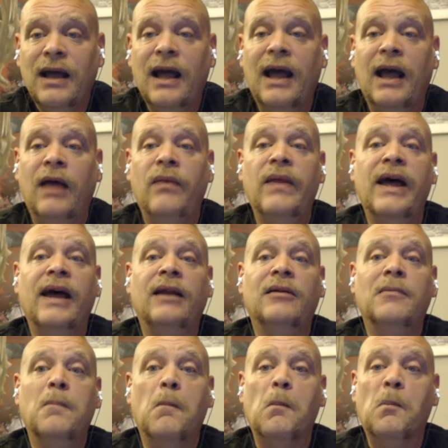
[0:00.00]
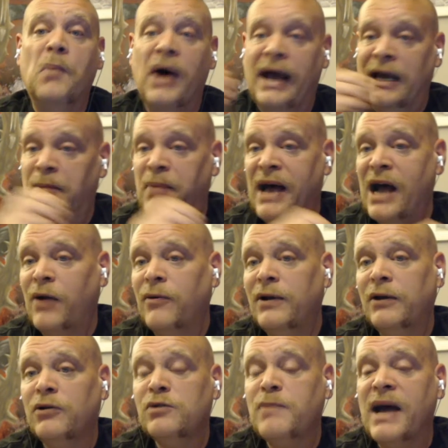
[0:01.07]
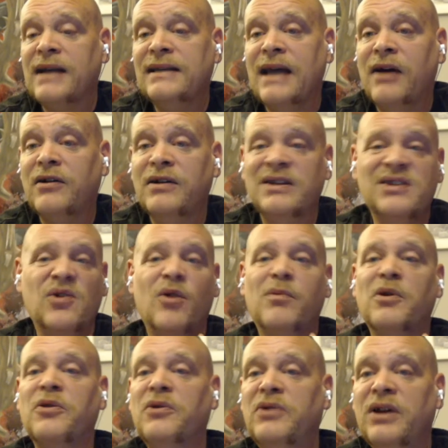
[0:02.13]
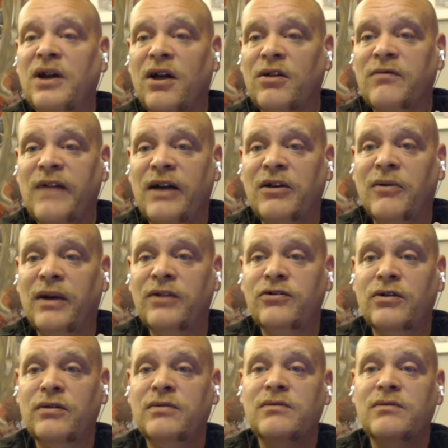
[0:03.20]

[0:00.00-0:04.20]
And then buy it back when it goes back down to its normal $30 valuation.